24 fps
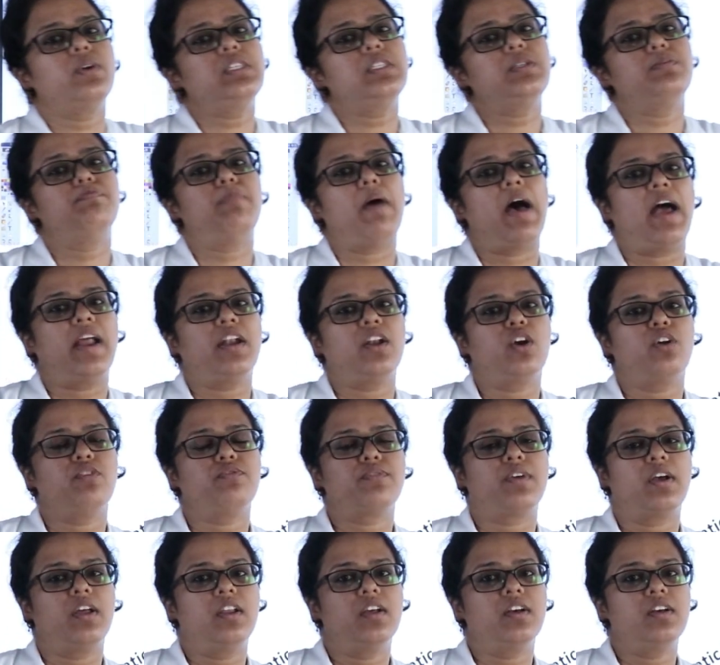its band of
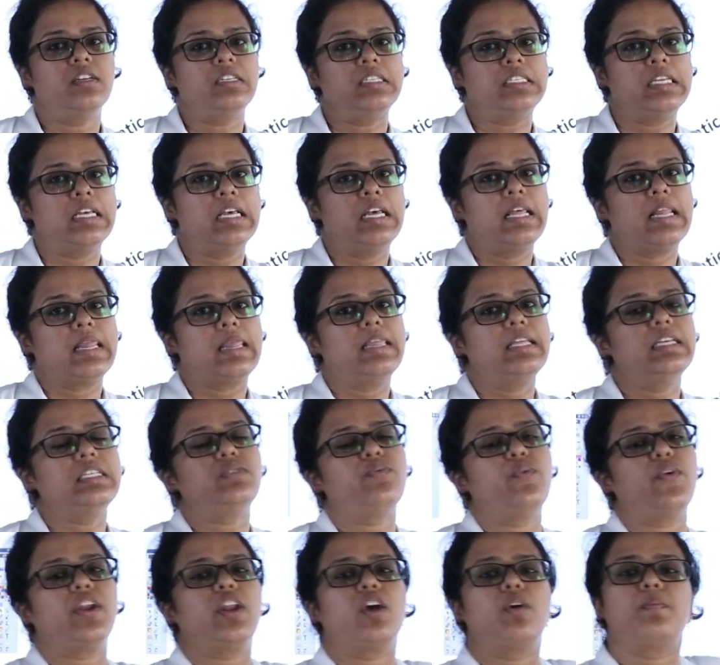colors this
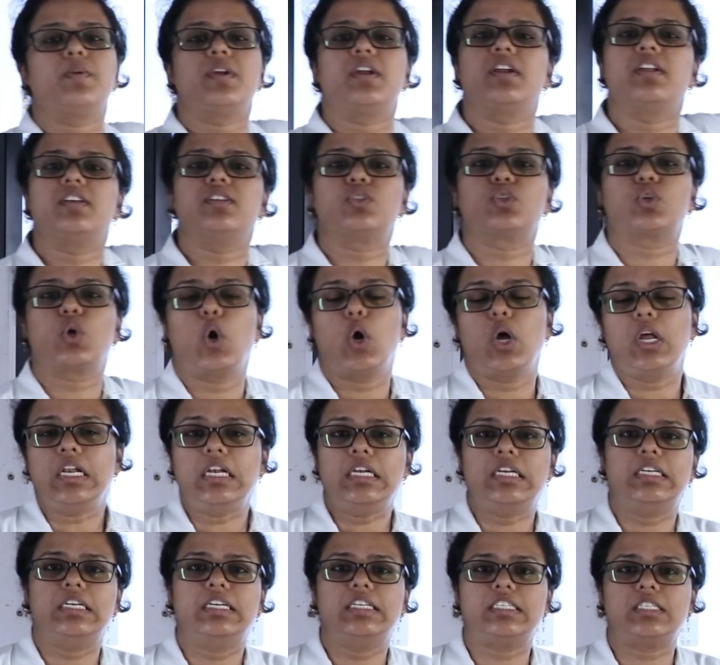phenomenon is called
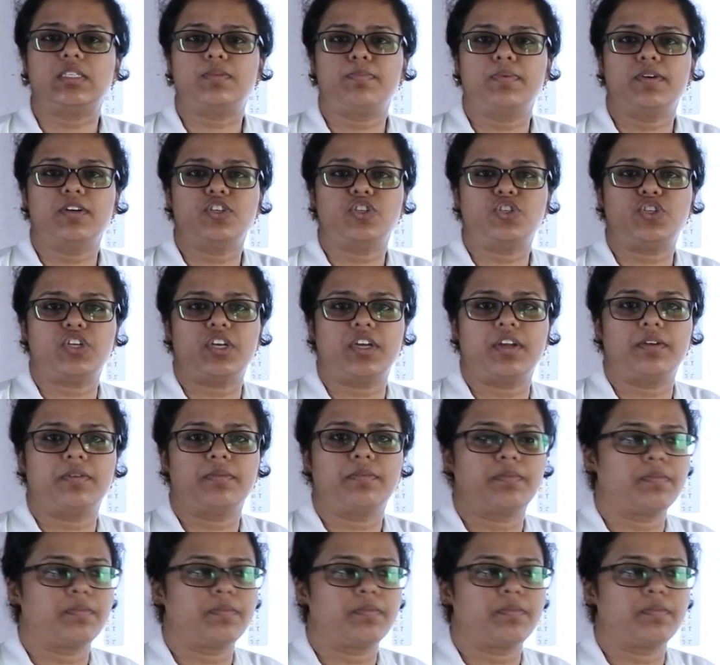dispersion.